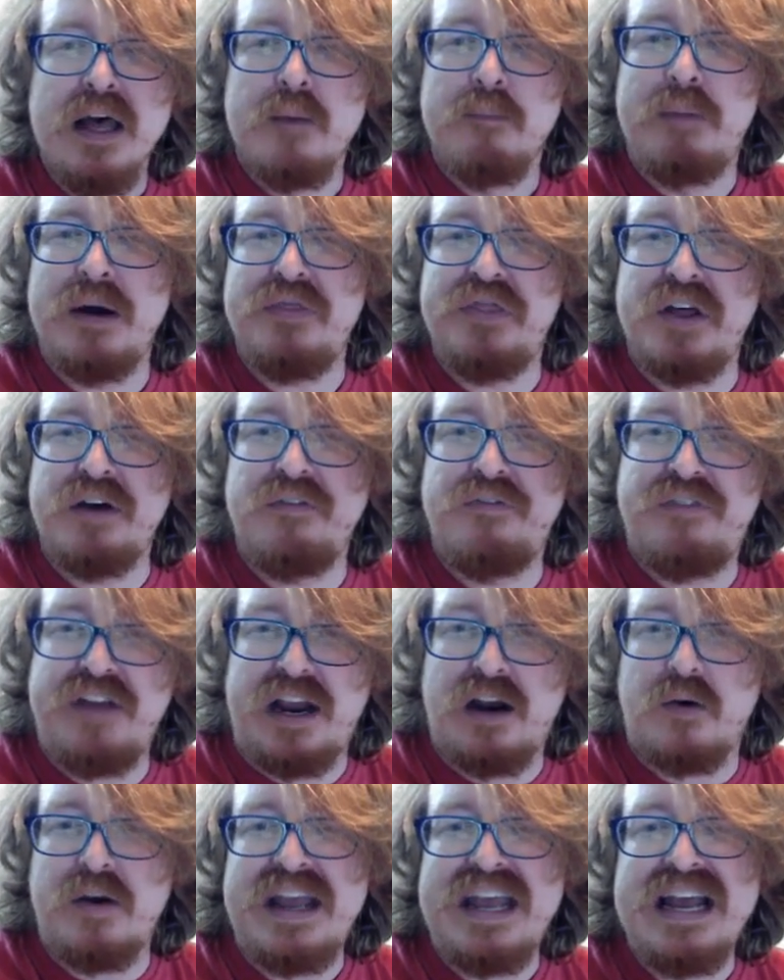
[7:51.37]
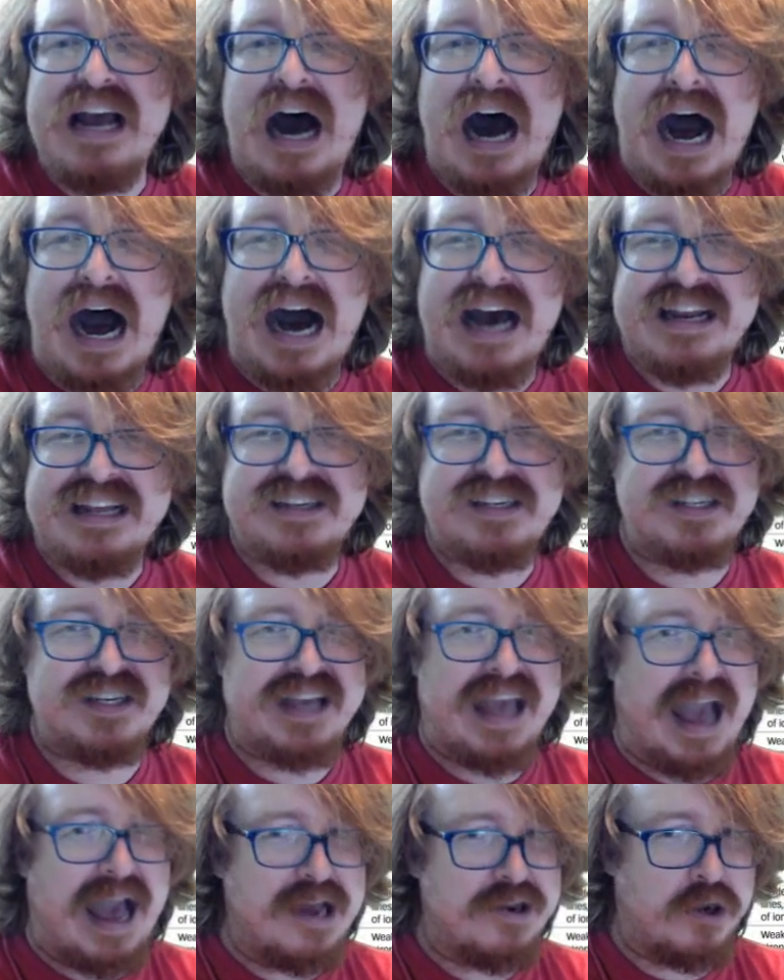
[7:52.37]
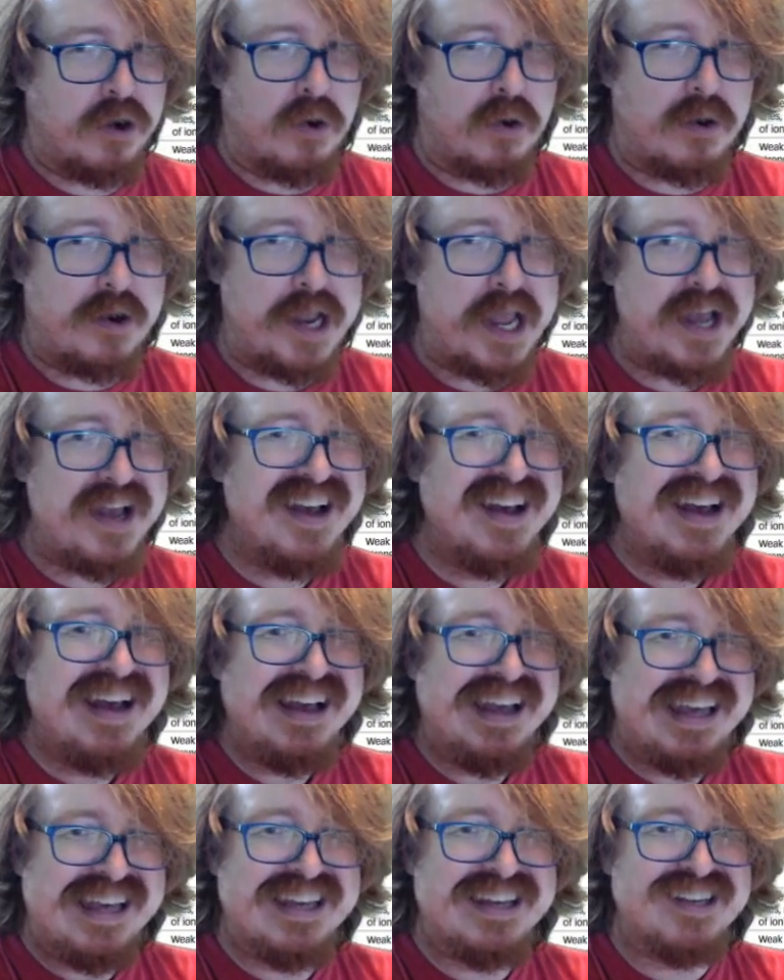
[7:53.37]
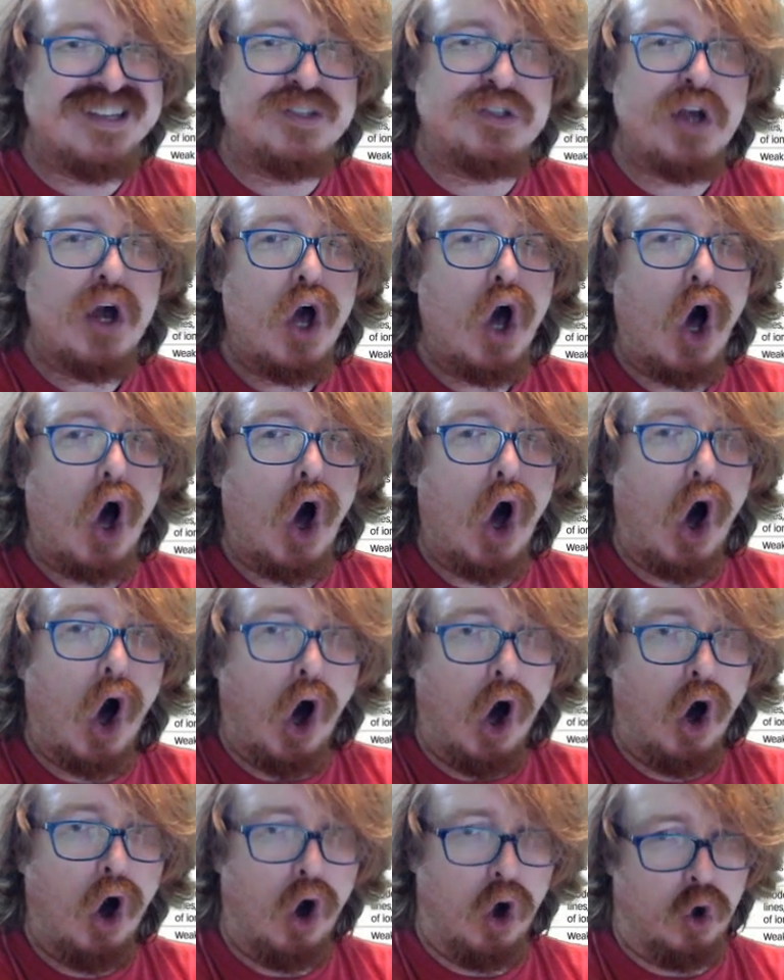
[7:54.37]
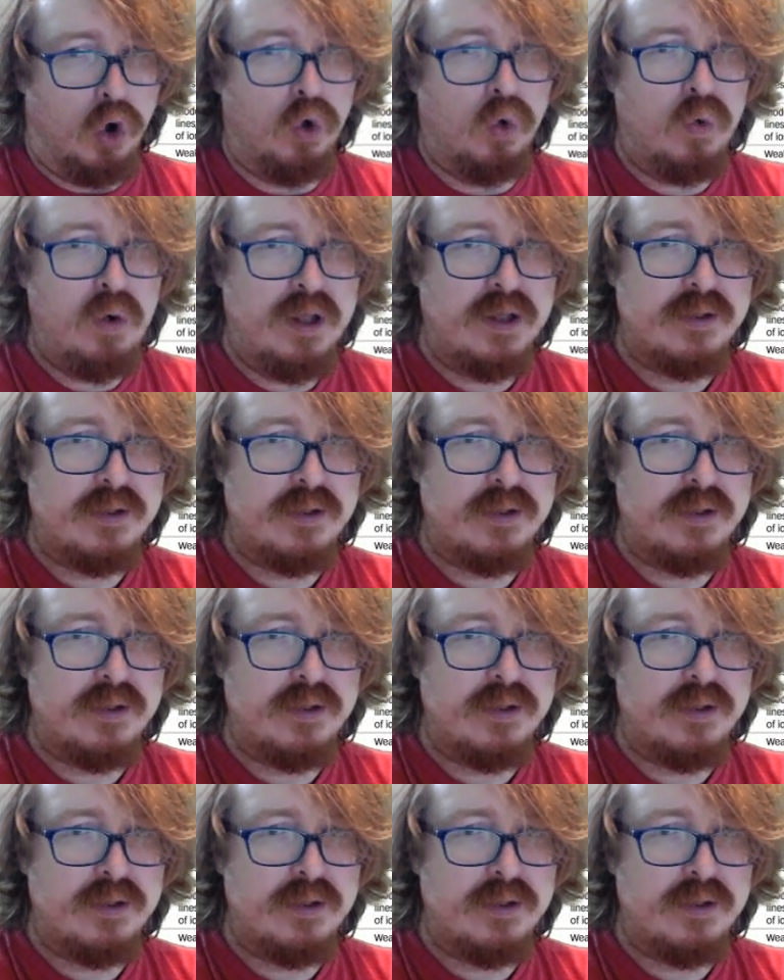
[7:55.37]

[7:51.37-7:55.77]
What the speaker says: but the very hottest category is O,